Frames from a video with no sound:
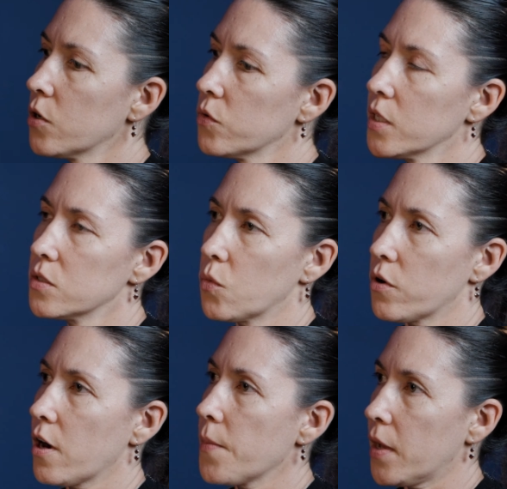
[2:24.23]
We don't need to
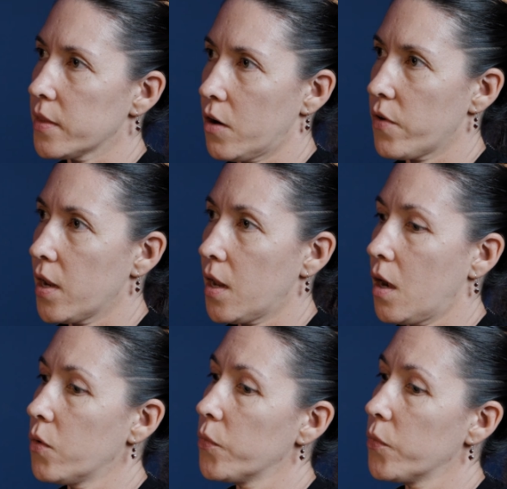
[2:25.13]
worry about that right now.